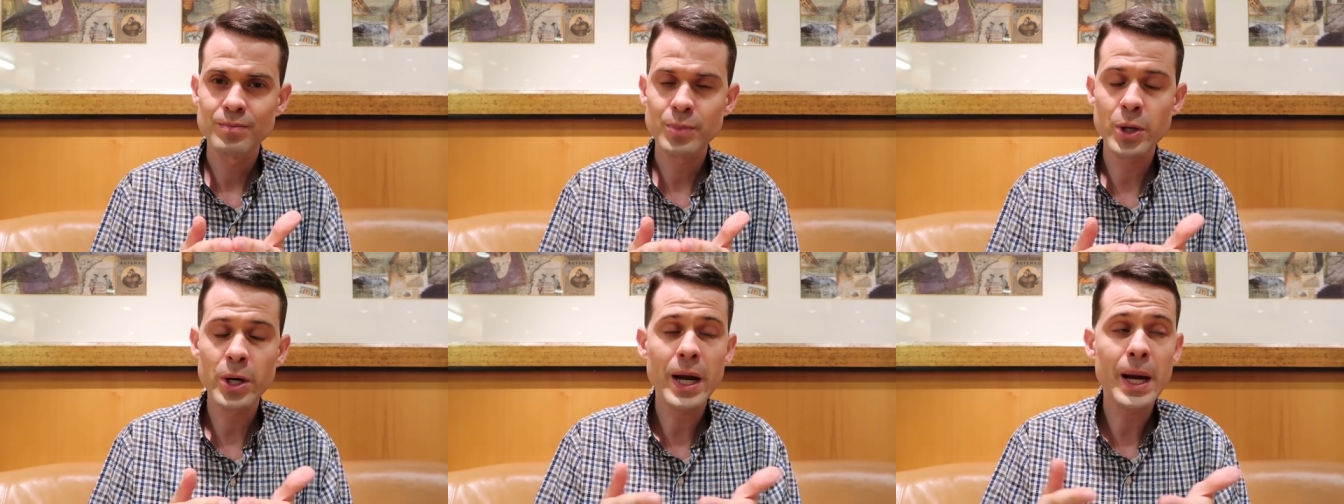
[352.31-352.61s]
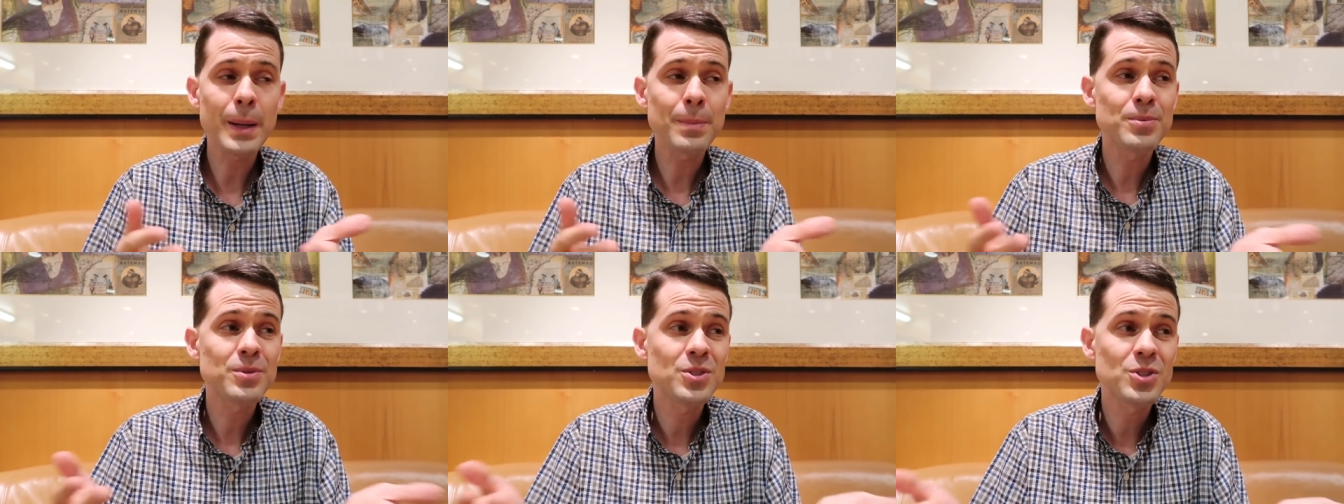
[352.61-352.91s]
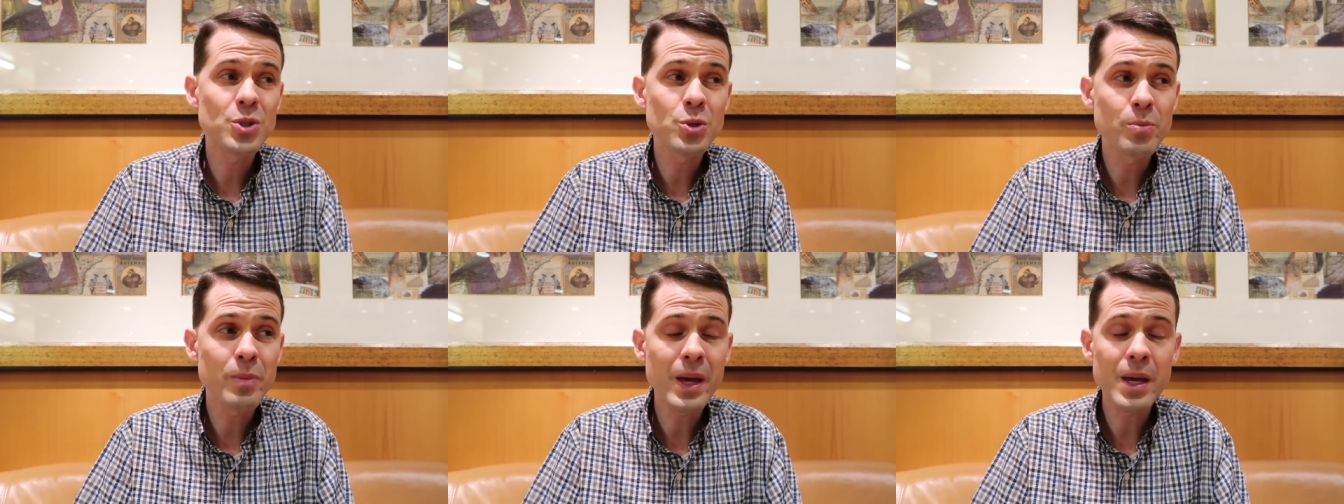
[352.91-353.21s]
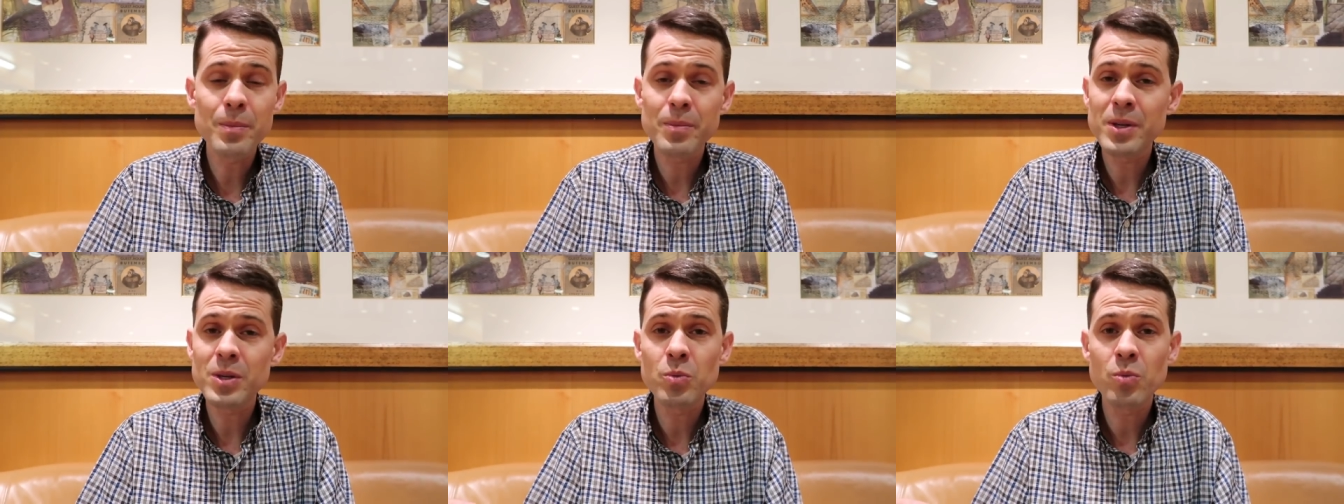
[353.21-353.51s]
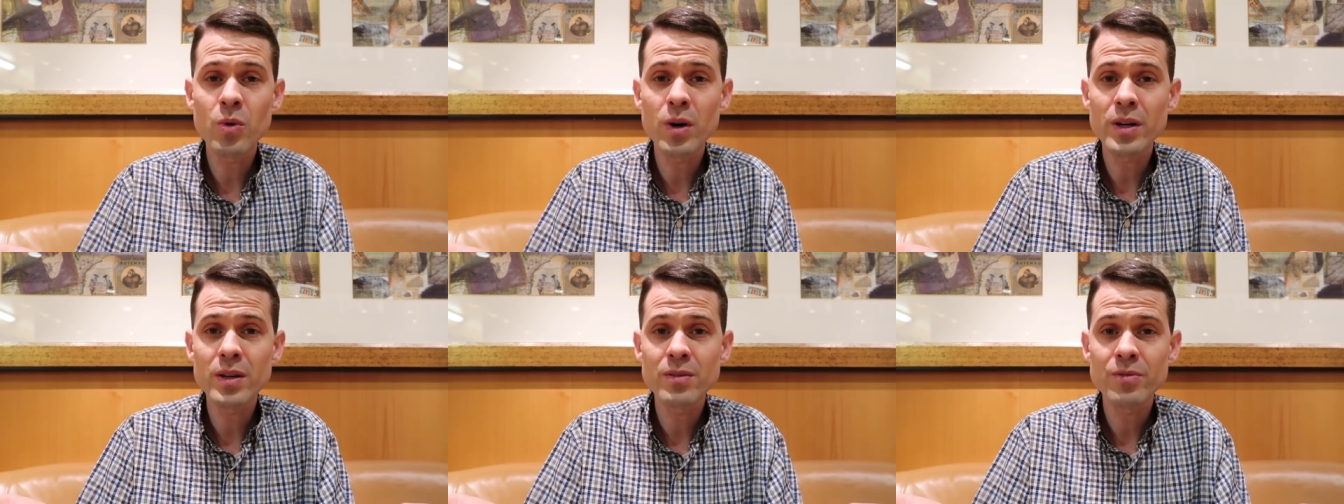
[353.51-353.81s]
Perhaps you may be
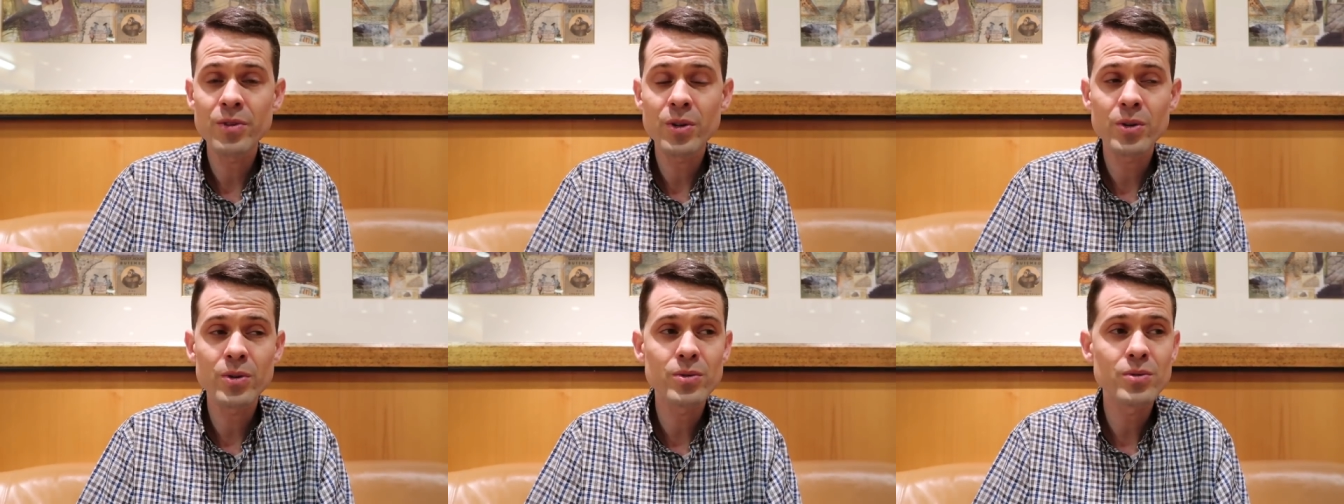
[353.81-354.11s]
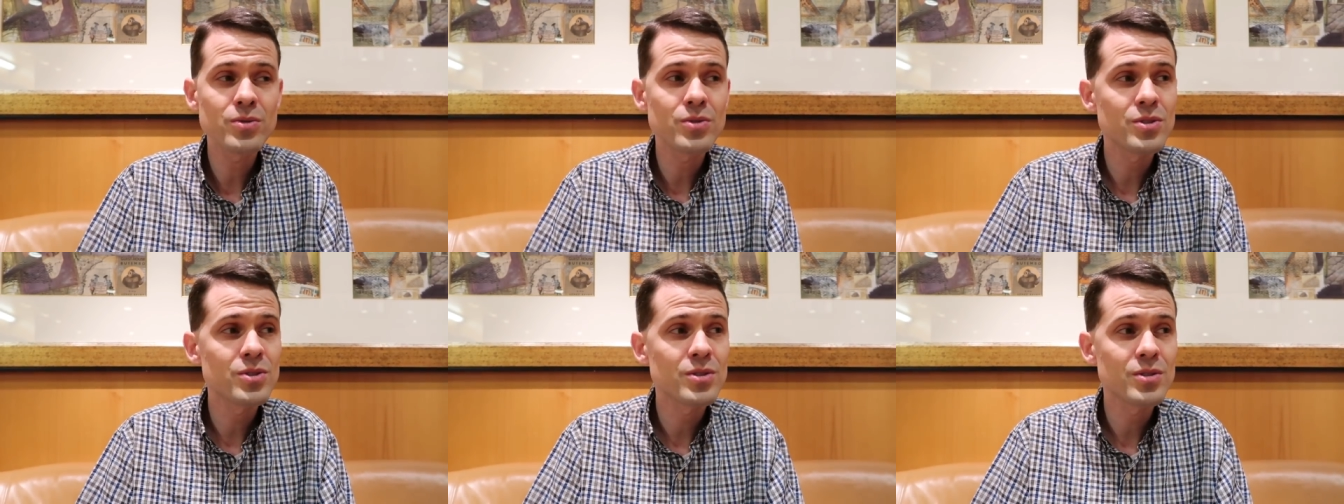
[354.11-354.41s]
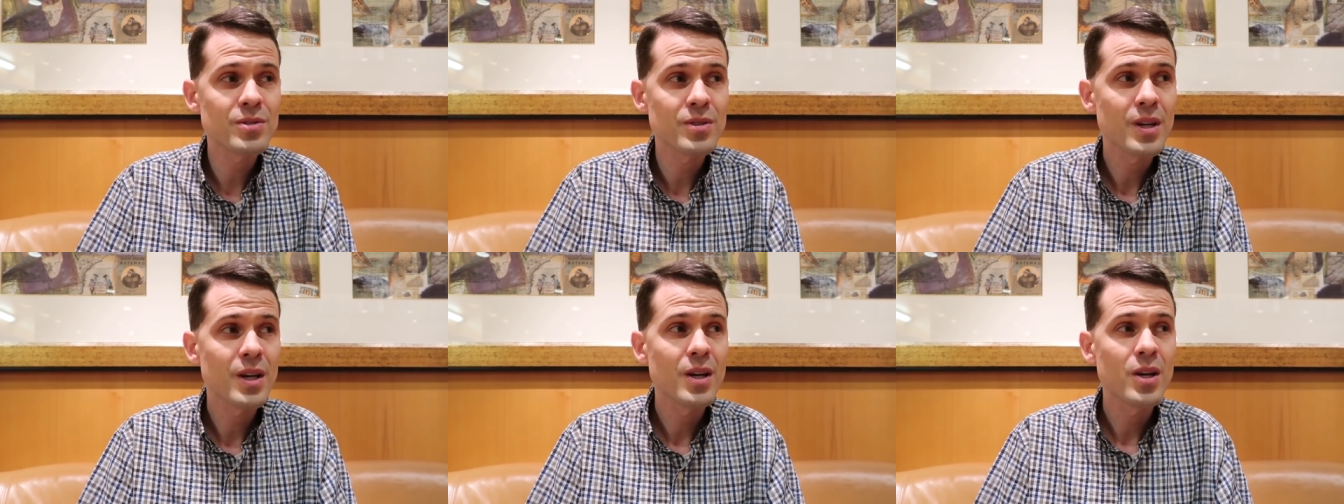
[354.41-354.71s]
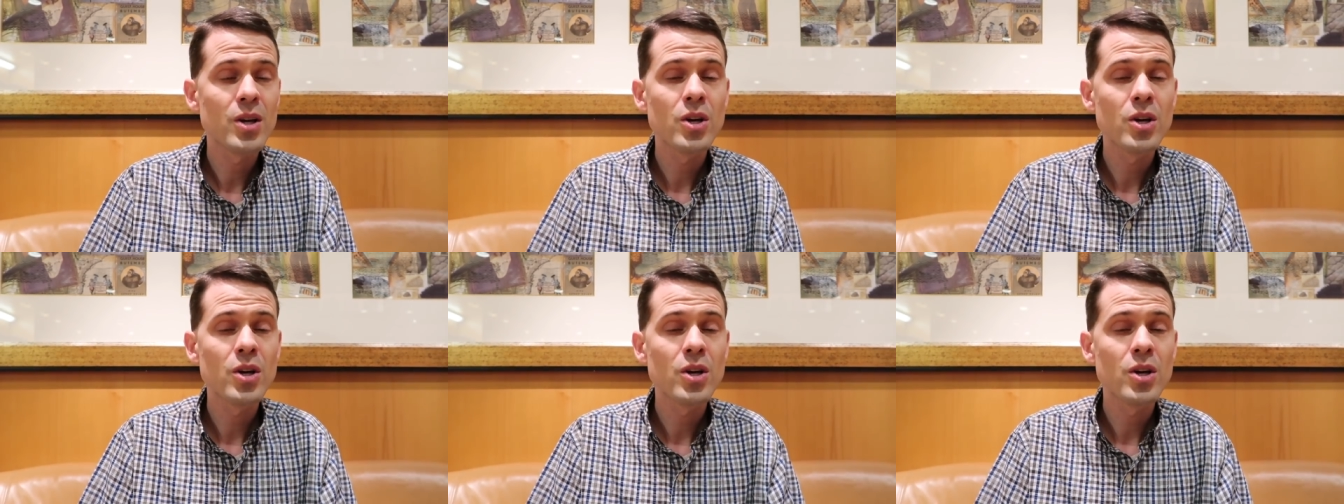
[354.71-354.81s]
one of those